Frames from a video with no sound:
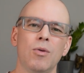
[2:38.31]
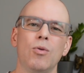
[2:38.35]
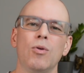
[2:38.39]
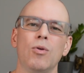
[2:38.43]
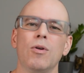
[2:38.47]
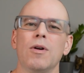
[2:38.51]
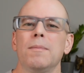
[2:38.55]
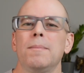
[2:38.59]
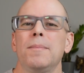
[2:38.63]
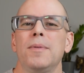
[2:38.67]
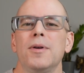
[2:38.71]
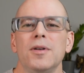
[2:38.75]

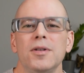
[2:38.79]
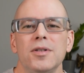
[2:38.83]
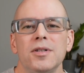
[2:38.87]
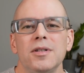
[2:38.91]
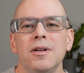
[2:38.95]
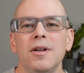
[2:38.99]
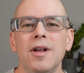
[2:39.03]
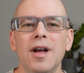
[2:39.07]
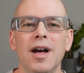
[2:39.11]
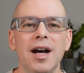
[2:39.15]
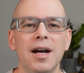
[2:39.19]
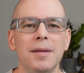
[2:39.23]
or
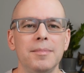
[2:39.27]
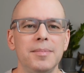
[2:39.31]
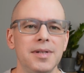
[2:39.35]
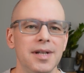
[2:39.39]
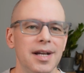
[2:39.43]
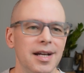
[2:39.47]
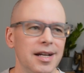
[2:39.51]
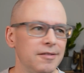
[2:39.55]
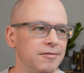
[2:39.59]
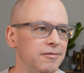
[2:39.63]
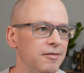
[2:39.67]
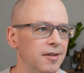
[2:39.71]
personal
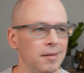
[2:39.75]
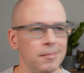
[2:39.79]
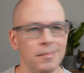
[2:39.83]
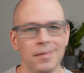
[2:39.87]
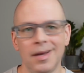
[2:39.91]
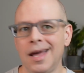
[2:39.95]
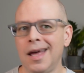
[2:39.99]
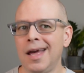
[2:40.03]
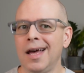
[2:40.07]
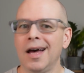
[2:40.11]
object from